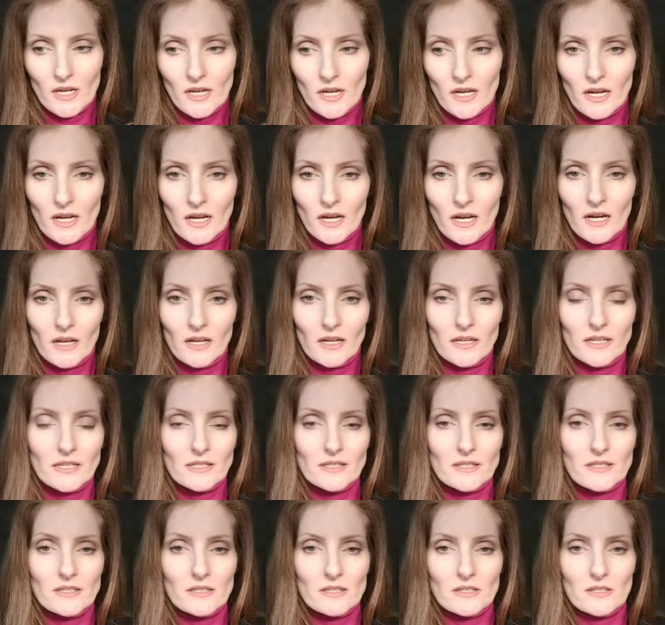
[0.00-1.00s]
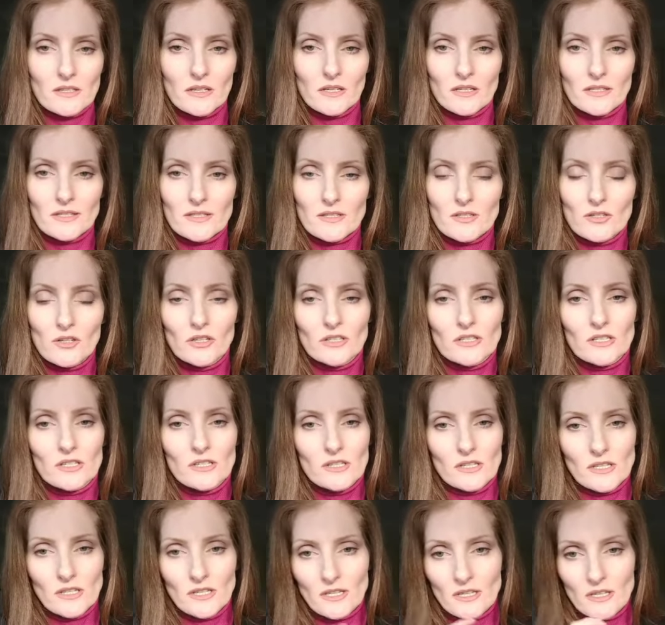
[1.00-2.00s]
It's not
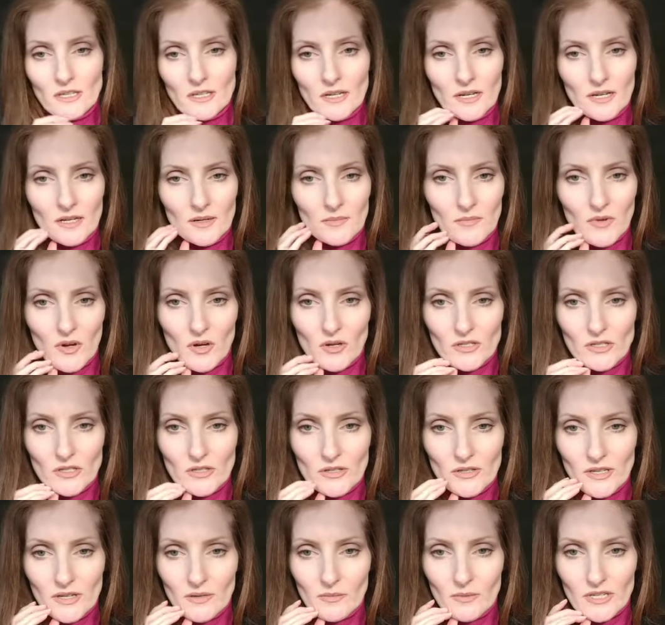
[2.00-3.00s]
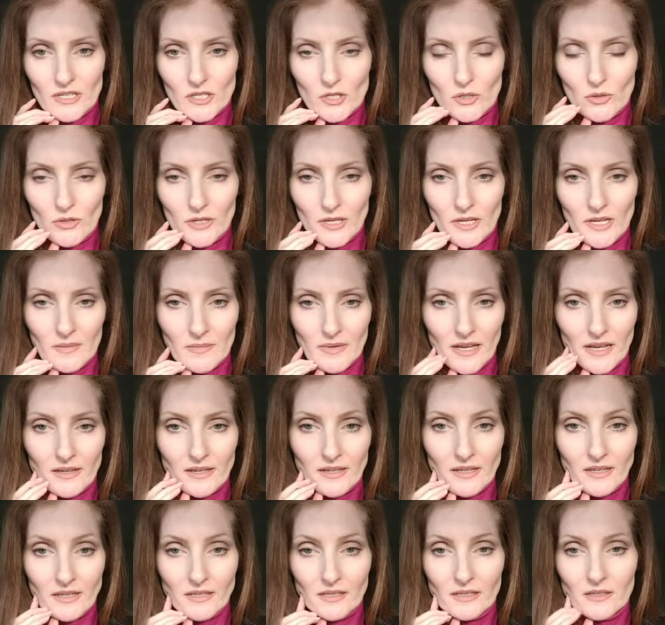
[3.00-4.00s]
the Otto that we're talking
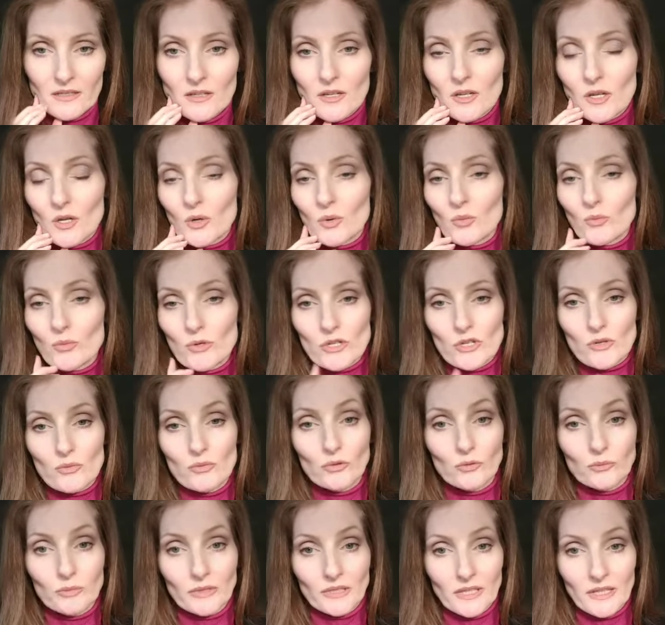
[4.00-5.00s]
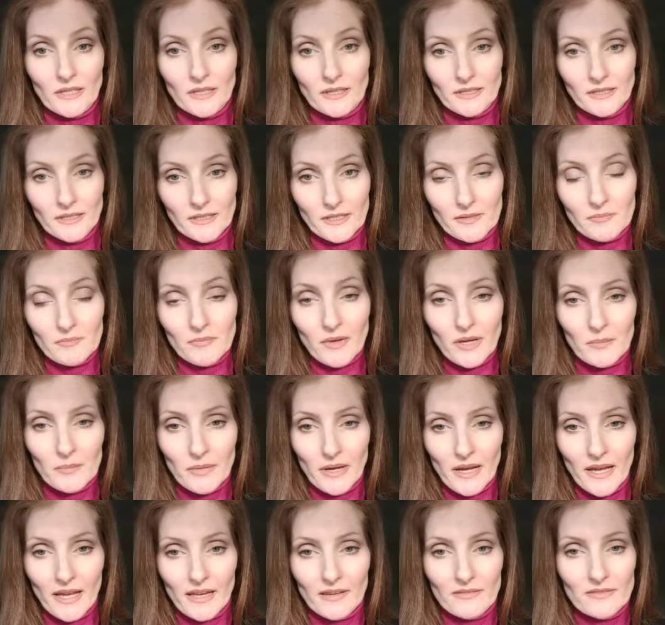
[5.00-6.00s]
about here, which will be clear and
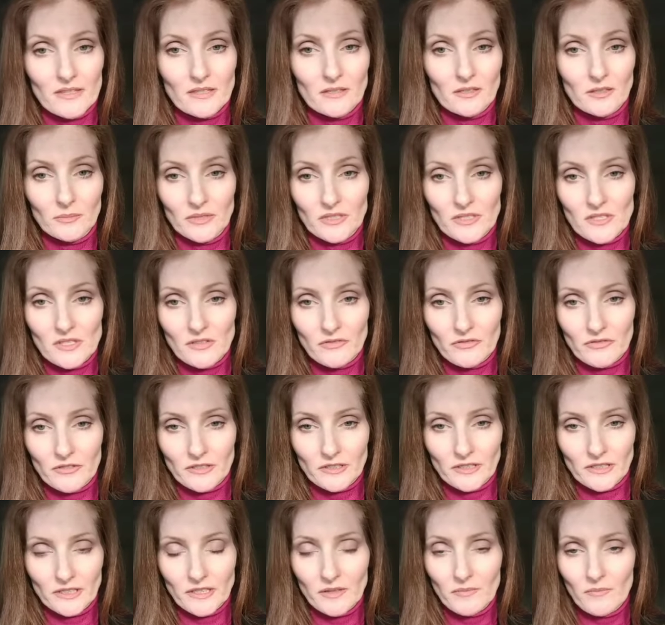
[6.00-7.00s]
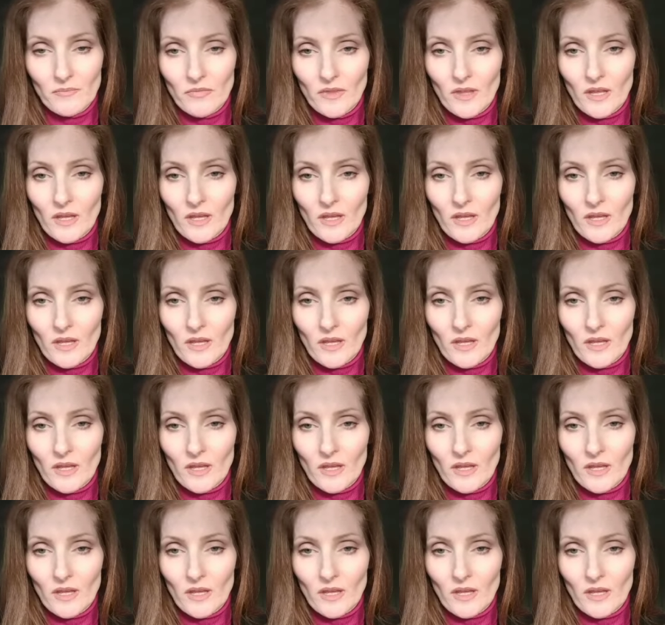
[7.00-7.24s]
behaves a little bit differently.